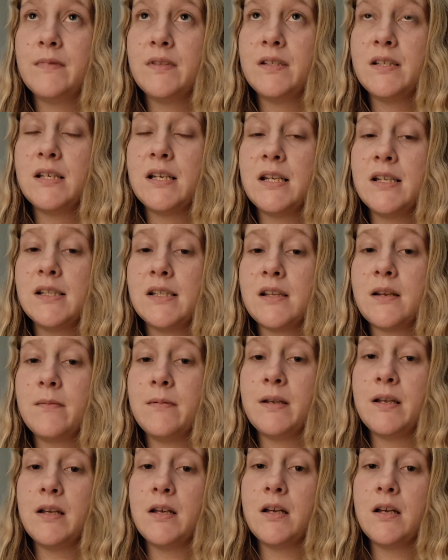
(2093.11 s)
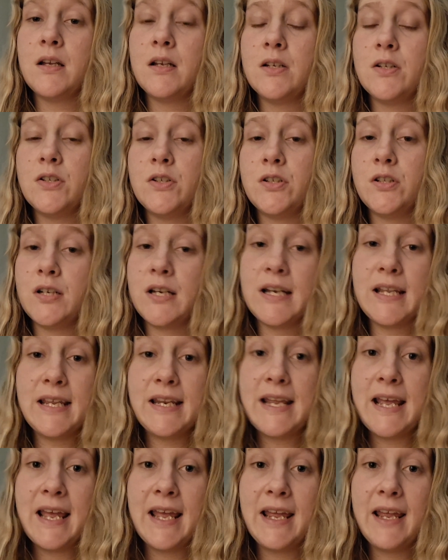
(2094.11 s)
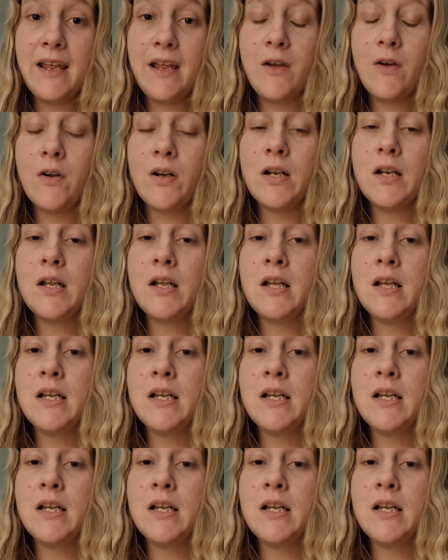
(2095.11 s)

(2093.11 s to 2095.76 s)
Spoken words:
today's going to be a shitty day, or